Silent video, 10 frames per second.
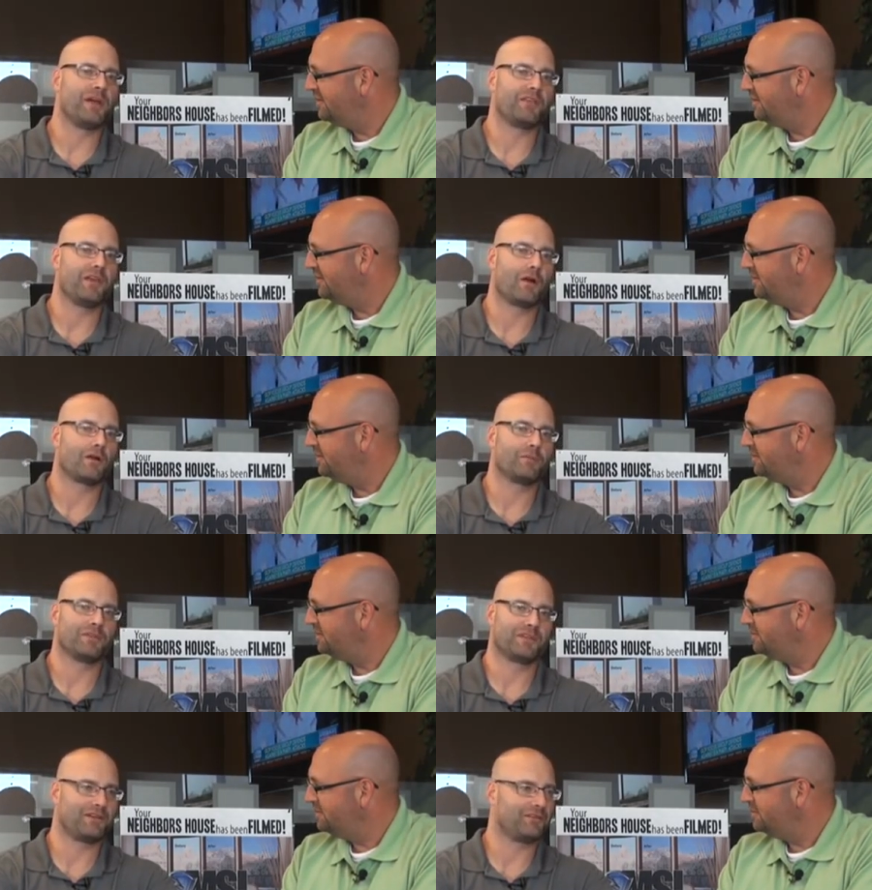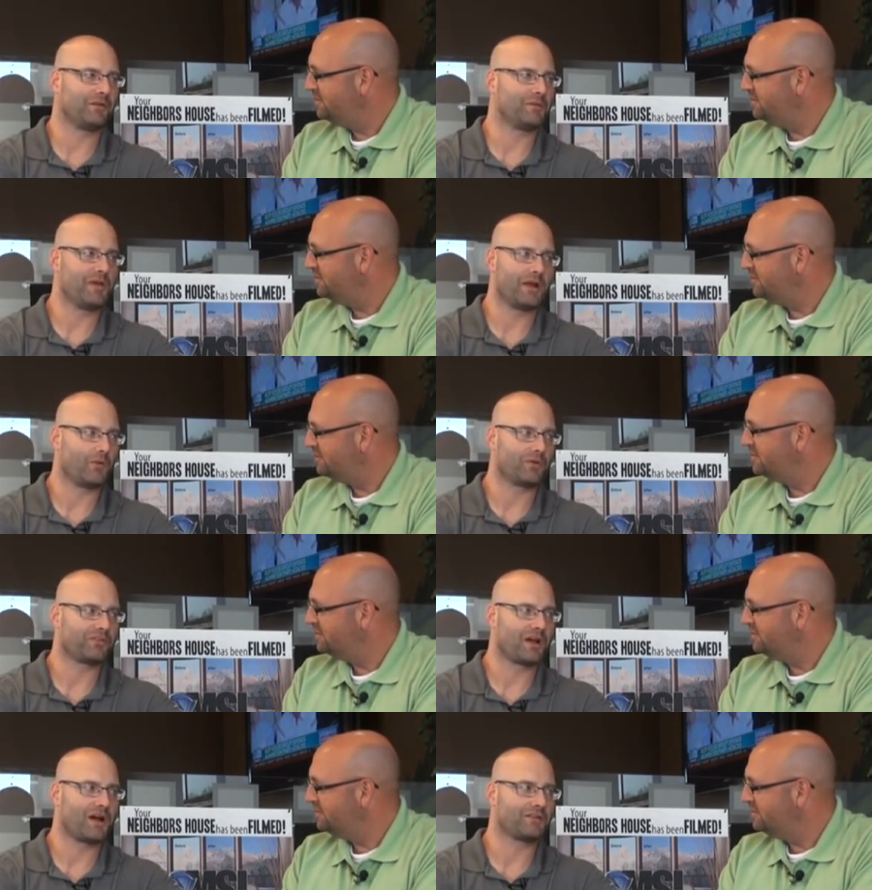Speaker 1: make the argument that he's only been at
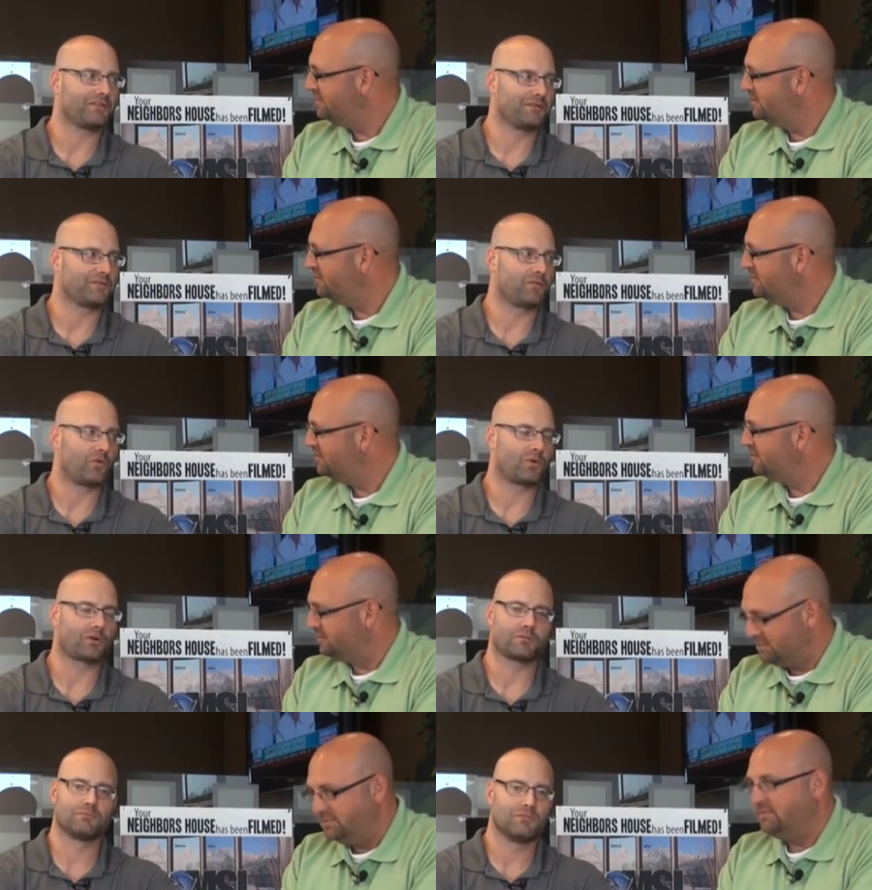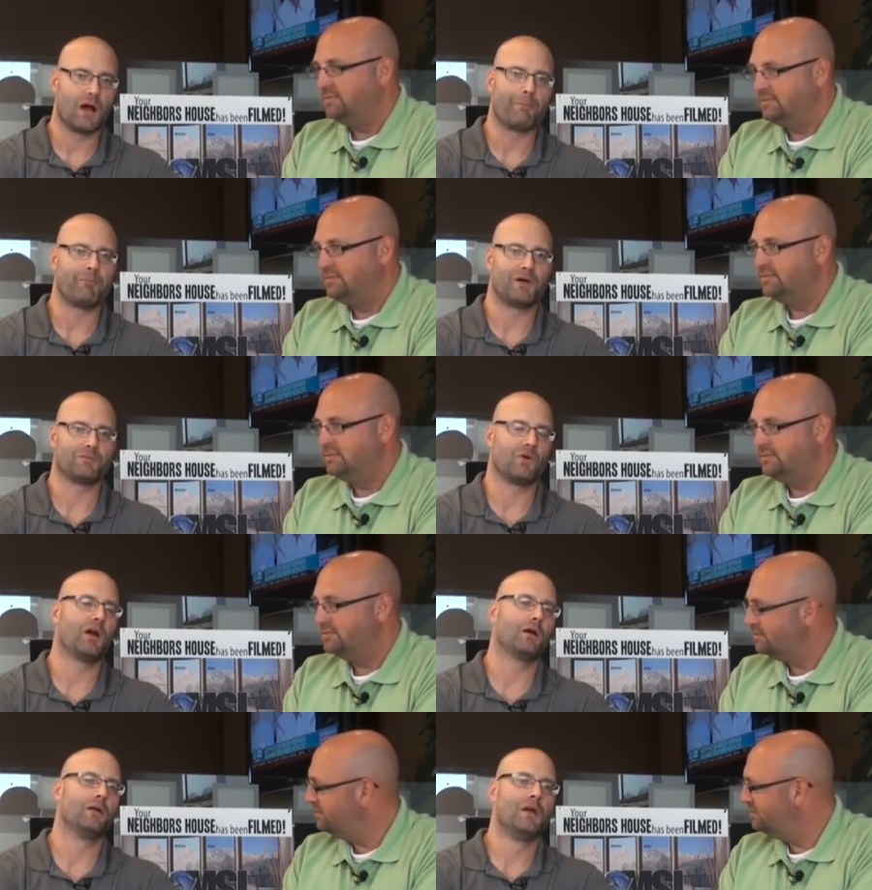Wisconsin for a
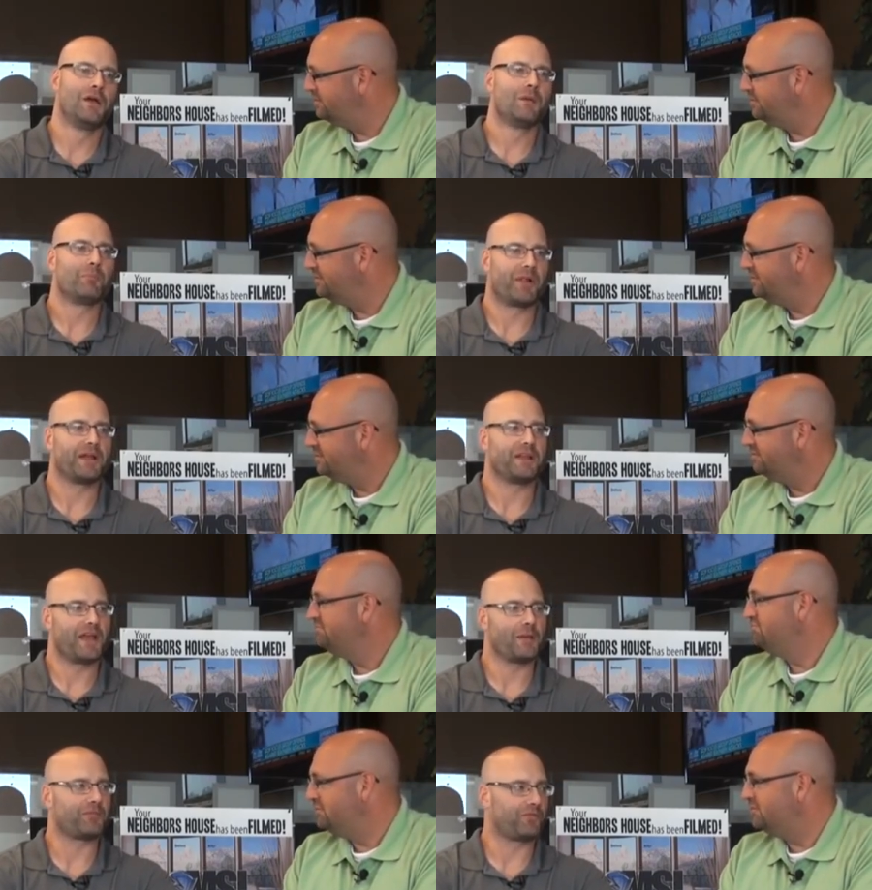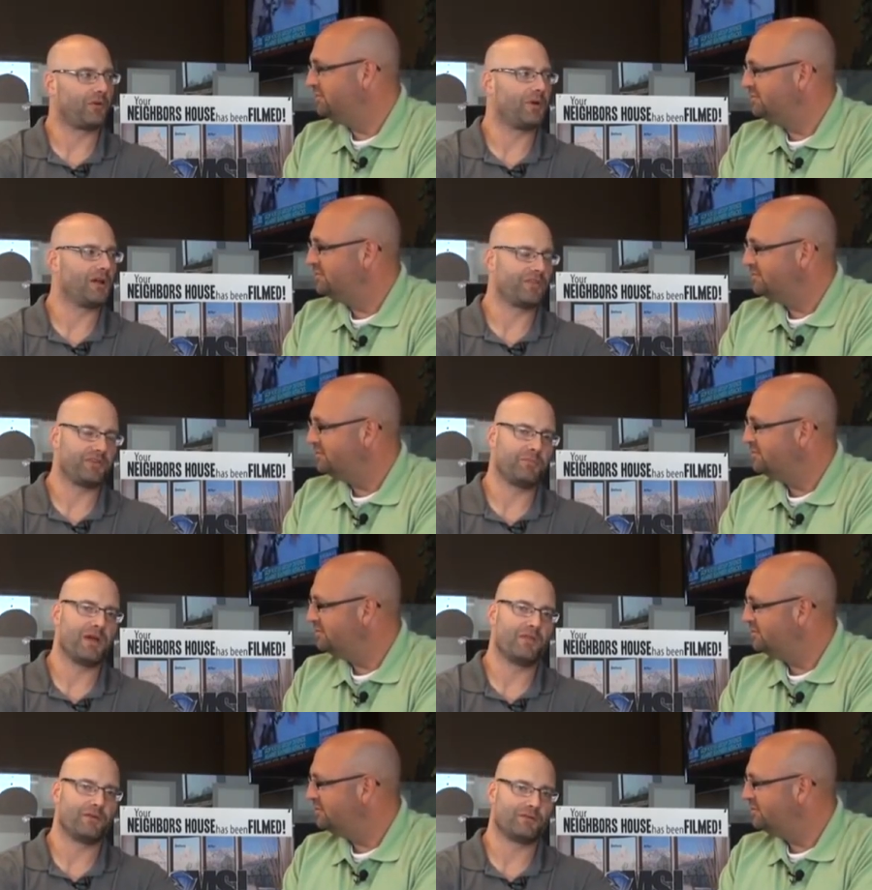well, playing games for a month. He's
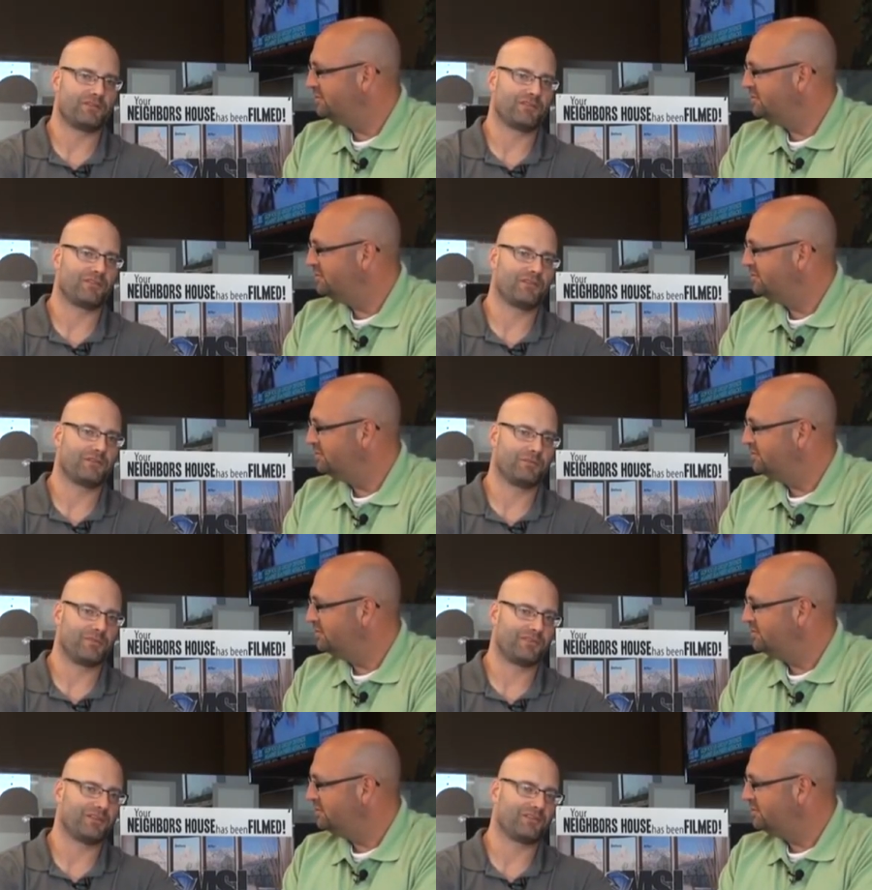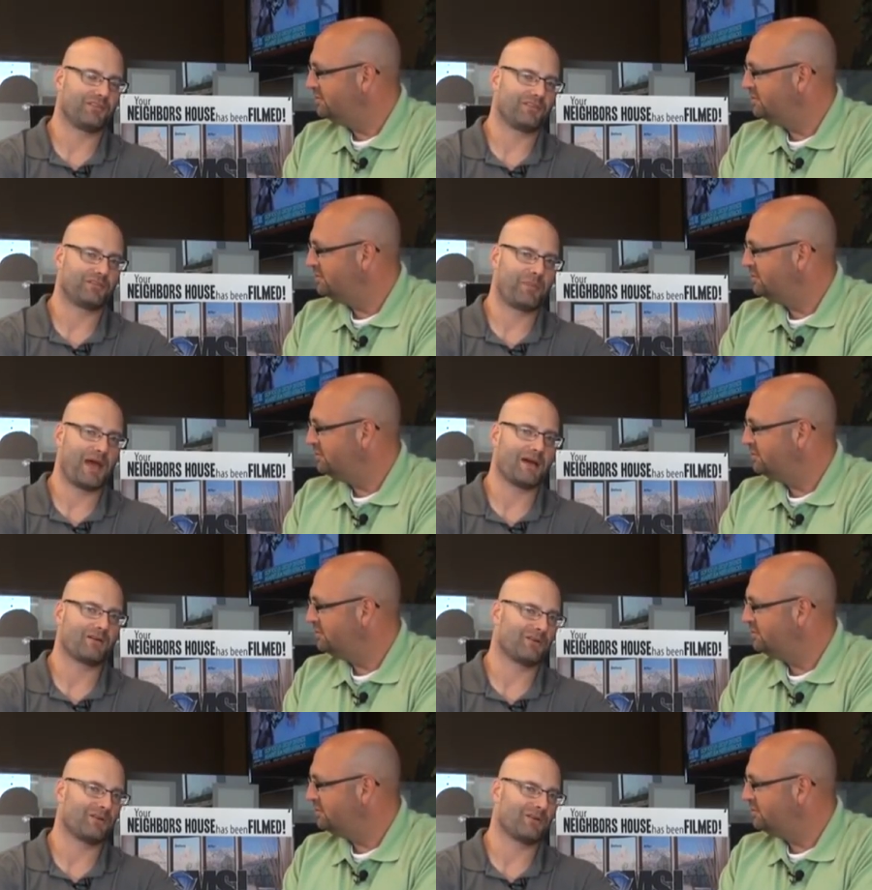been there since this, since this early,